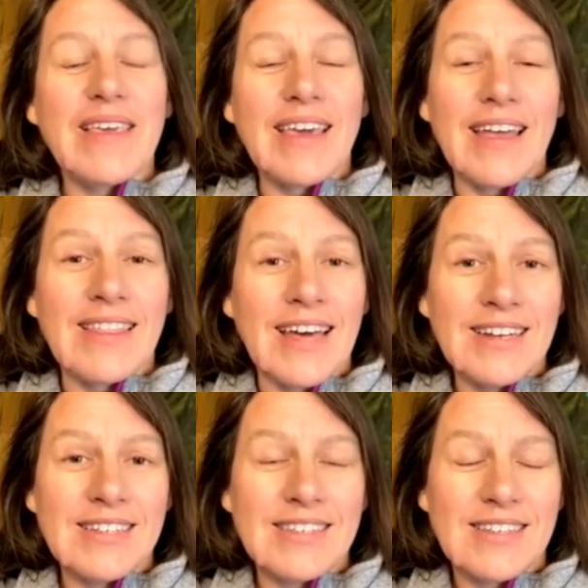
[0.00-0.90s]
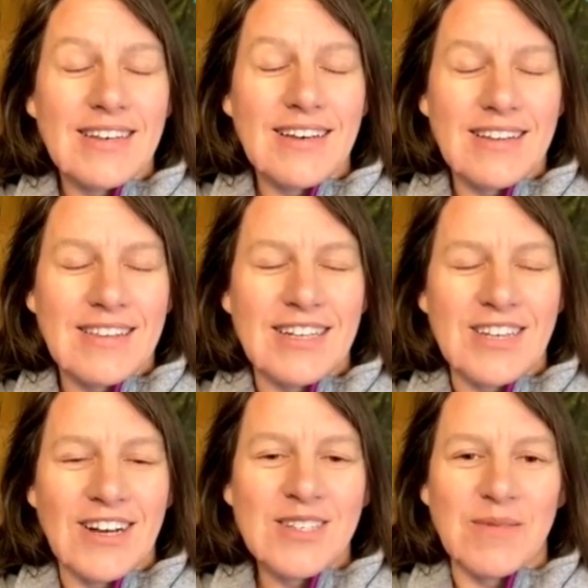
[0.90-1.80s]
yet,
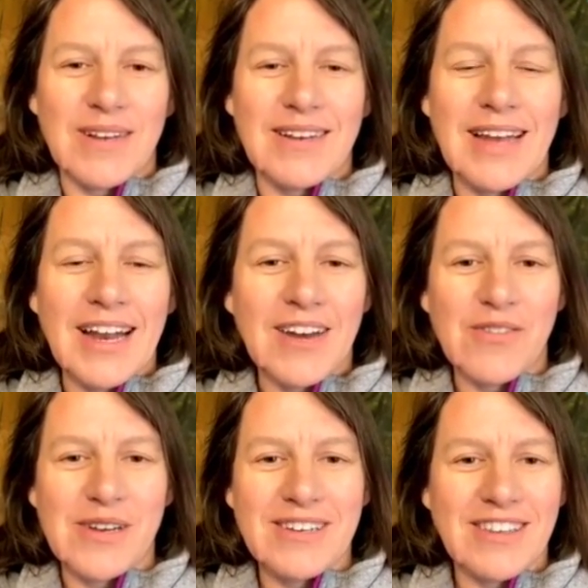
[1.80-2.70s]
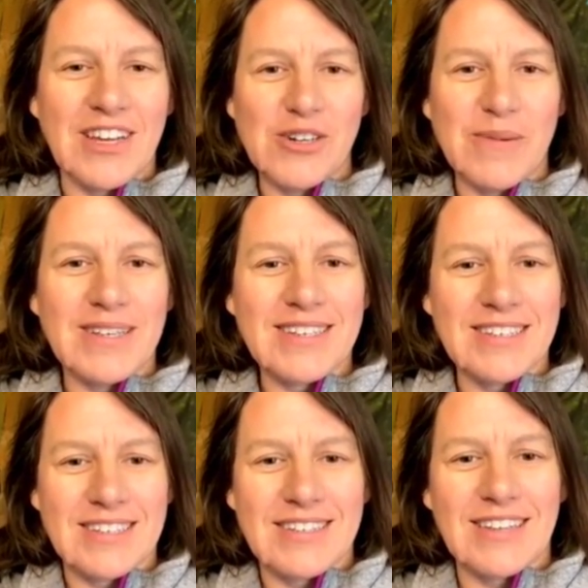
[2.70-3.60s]
that's awesome, and not every therapist
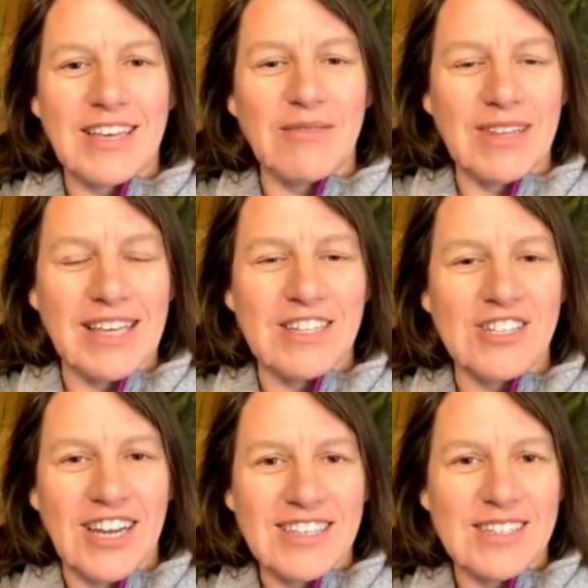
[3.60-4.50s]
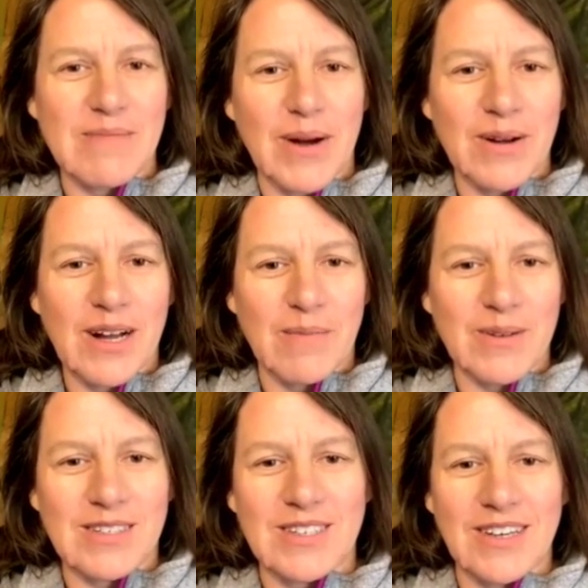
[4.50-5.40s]
is really gets jazzed about
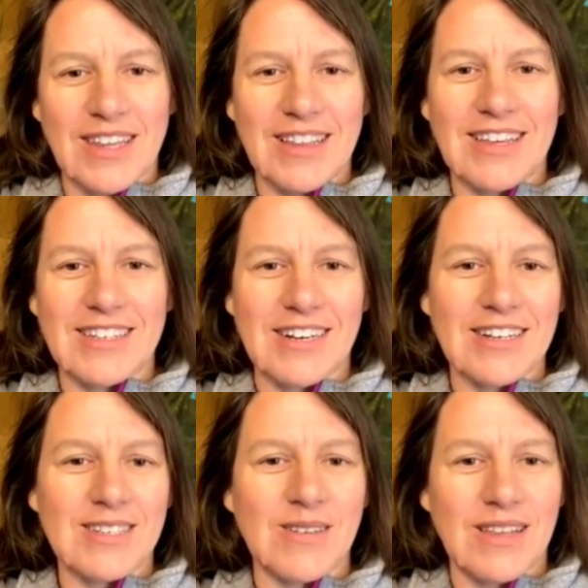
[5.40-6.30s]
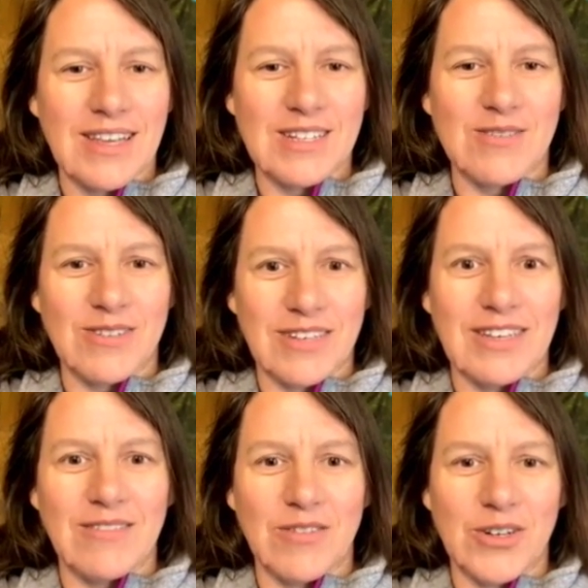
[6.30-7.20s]
couples, so I think that's awesome that's
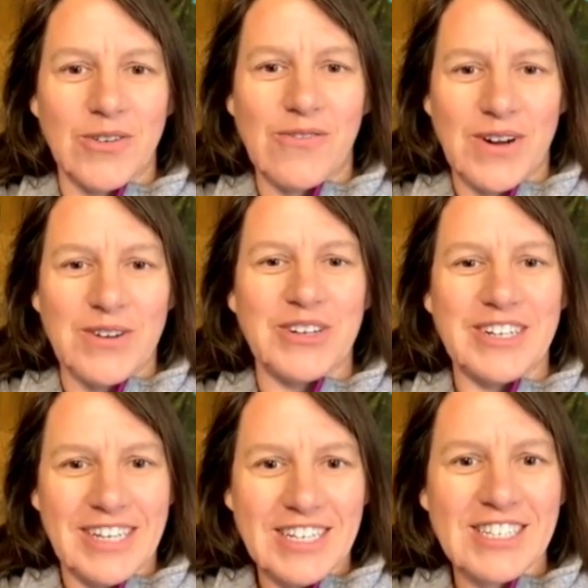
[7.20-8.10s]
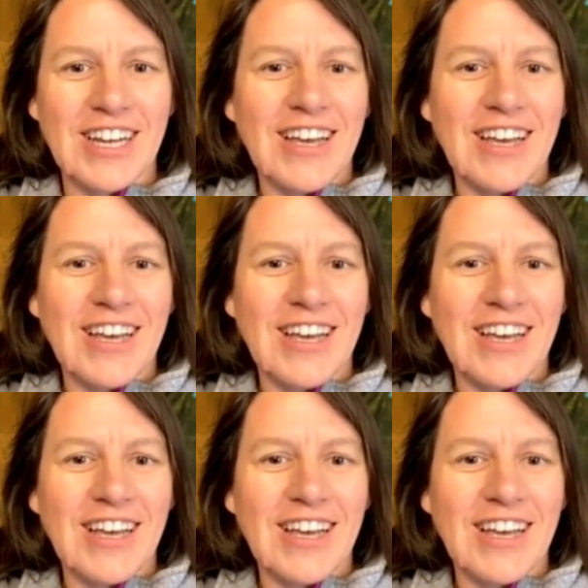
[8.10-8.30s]
really where you found your niche.